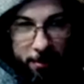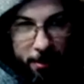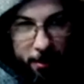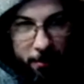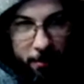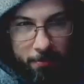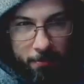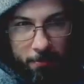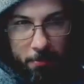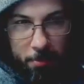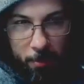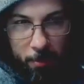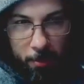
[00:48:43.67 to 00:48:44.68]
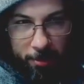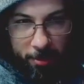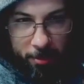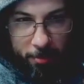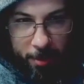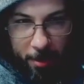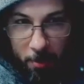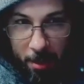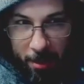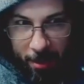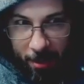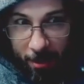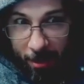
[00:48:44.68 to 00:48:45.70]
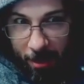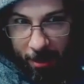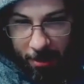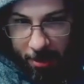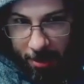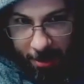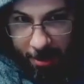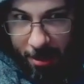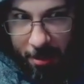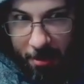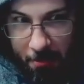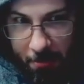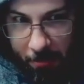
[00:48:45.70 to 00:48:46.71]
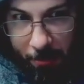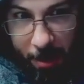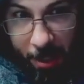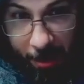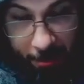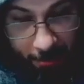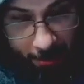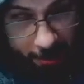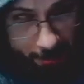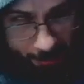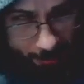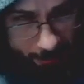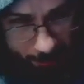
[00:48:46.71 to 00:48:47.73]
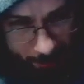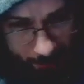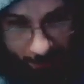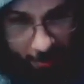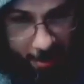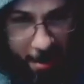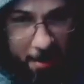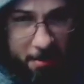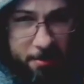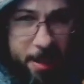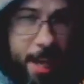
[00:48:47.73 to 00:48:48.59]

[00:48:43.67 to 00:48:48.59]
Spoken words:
is like possibly one of the largest in the world. So